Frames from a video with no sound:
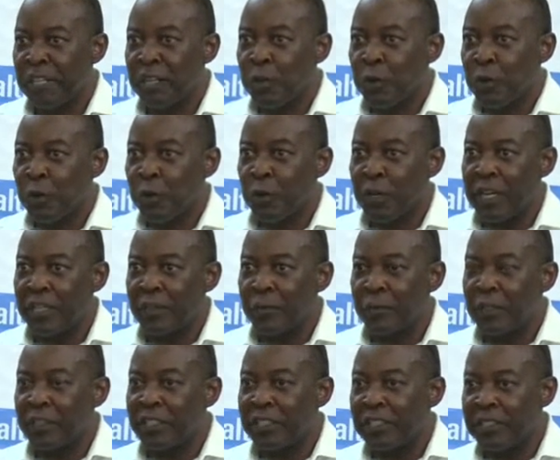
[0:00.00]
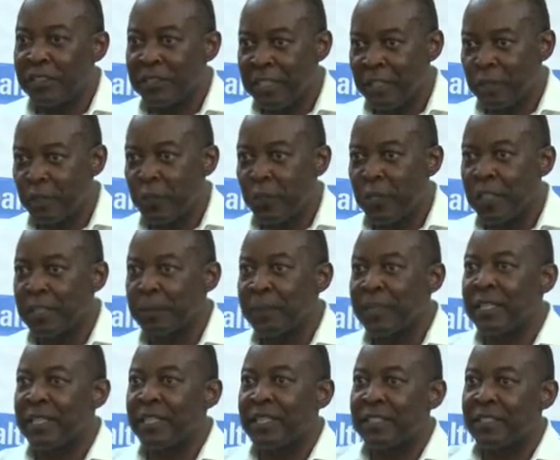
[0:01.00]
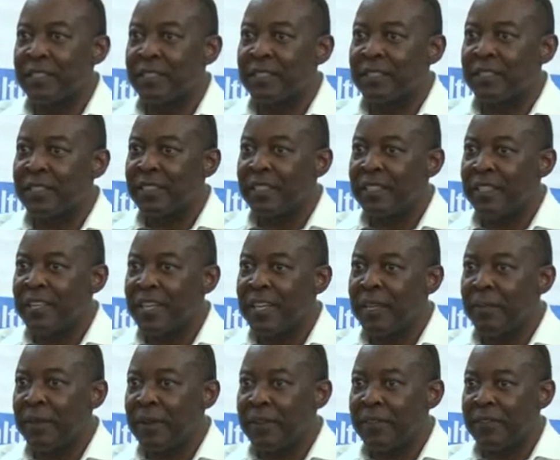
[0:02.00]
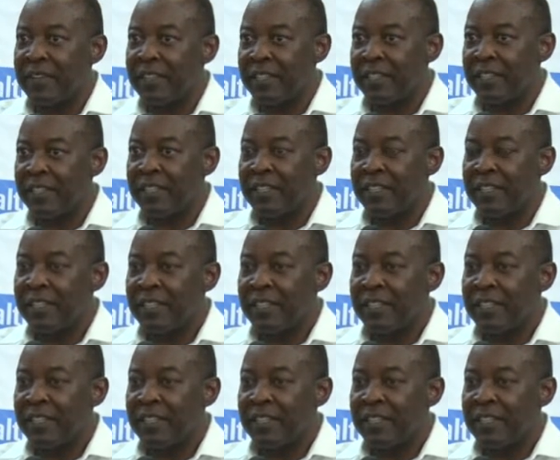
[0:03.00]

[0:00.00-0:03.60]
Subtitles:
You look at what the total expenditures in private